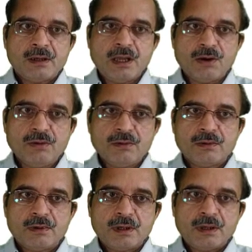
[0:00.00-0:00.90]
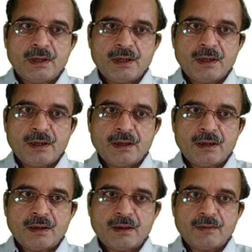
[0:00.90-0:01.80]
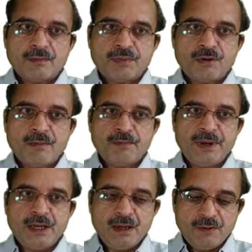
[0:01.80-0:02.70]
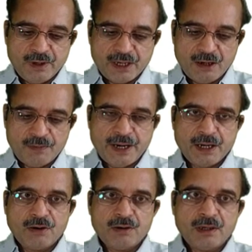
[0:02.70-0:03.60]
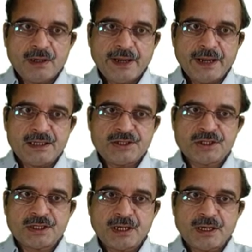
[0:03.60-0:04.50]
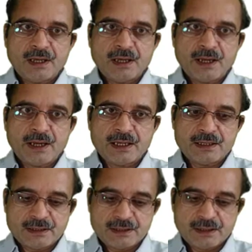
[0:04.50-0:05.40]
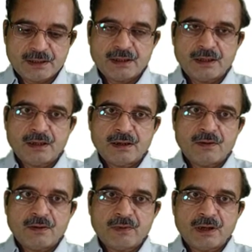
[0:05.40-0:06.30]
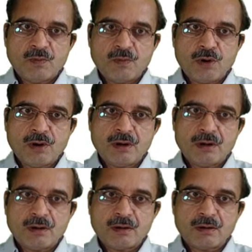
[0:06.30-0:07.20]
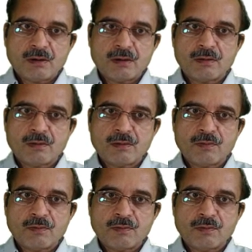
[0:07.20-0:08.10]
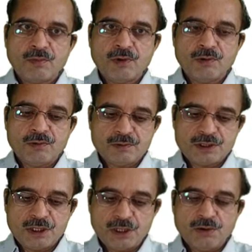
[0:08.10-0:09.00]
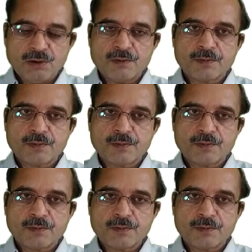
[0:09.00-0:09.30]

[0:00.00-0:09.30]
Now from b we can find out h as 1 upon mu 0,